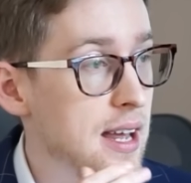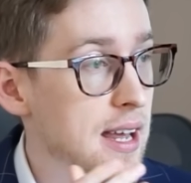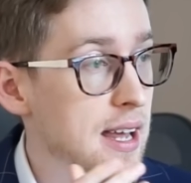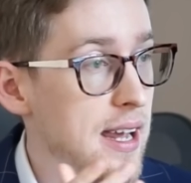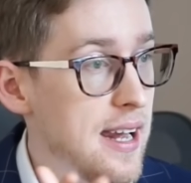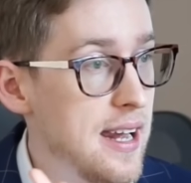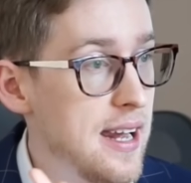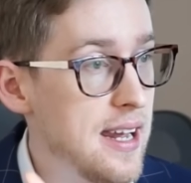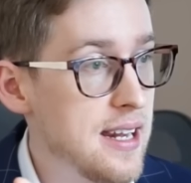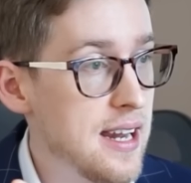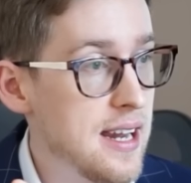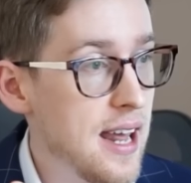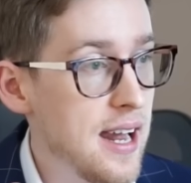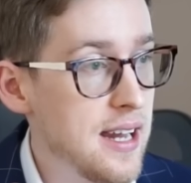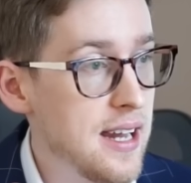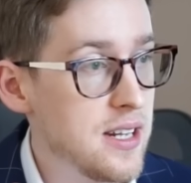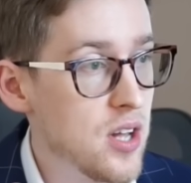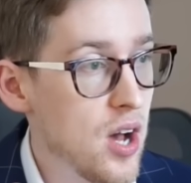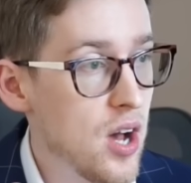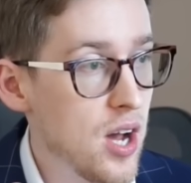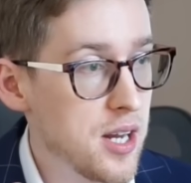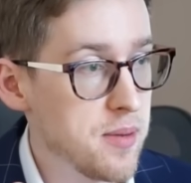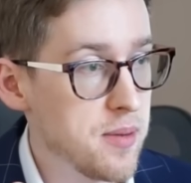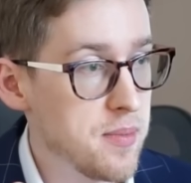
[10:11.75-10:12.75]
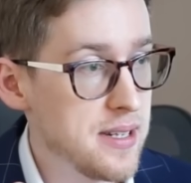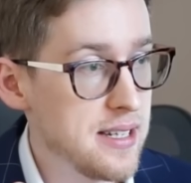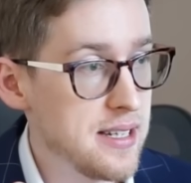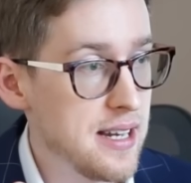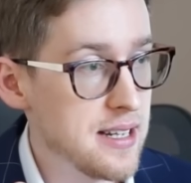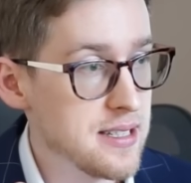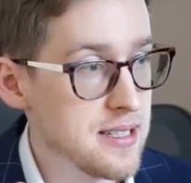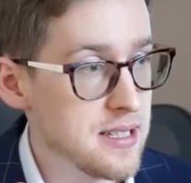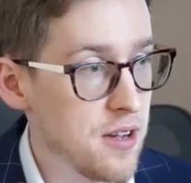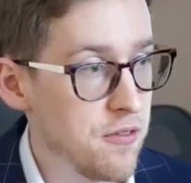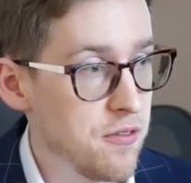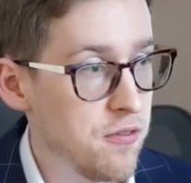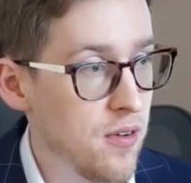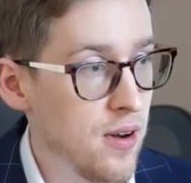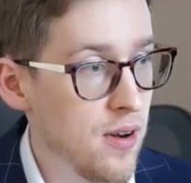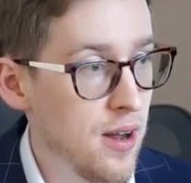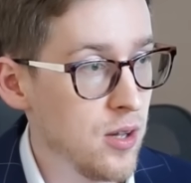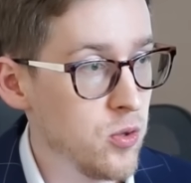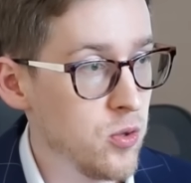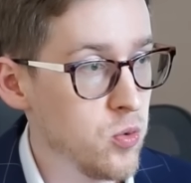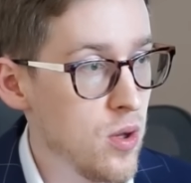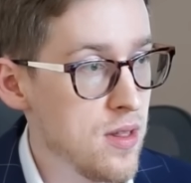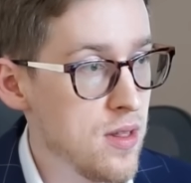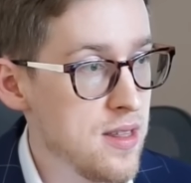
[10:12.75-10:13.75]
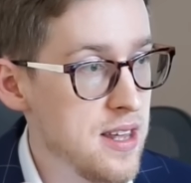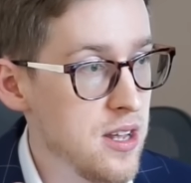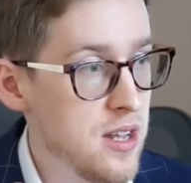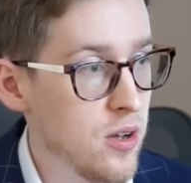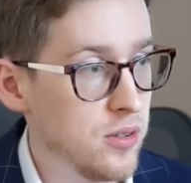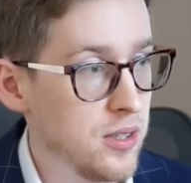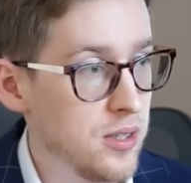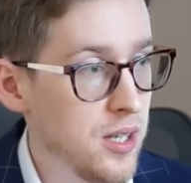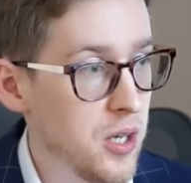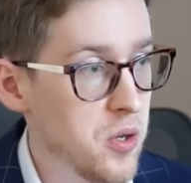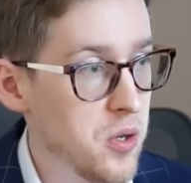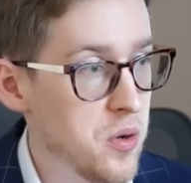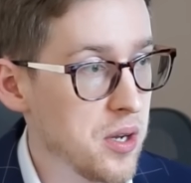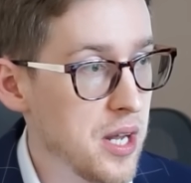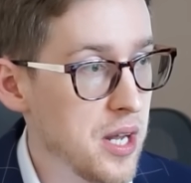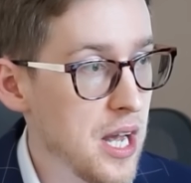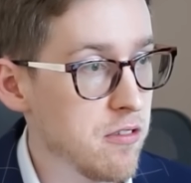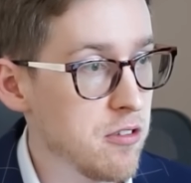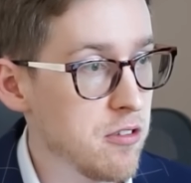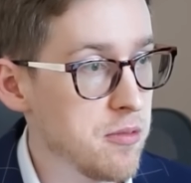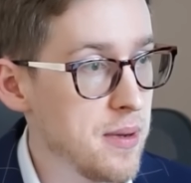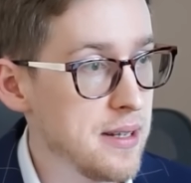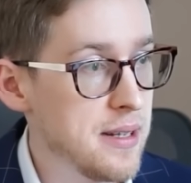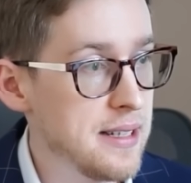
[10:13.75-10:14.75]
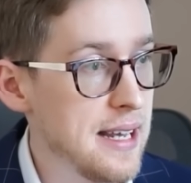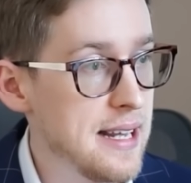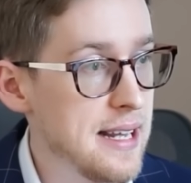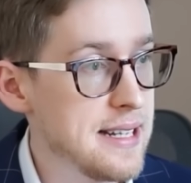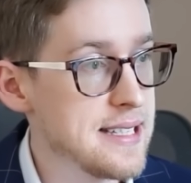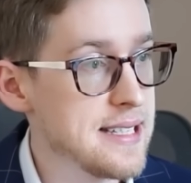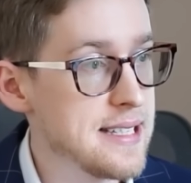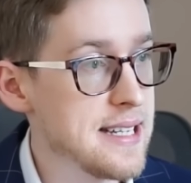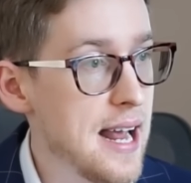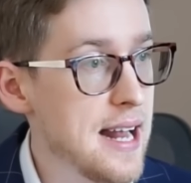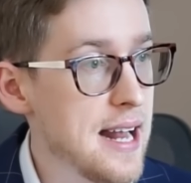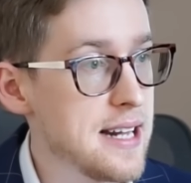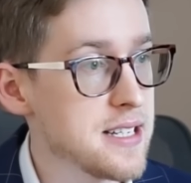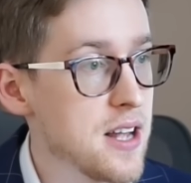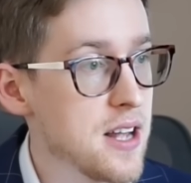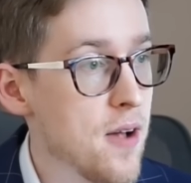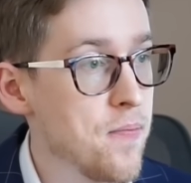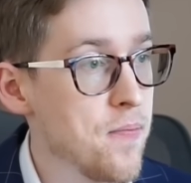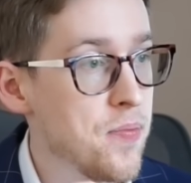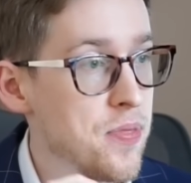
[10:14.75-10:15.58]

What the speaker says: In a document Tesla filed with the Ontario government, it states,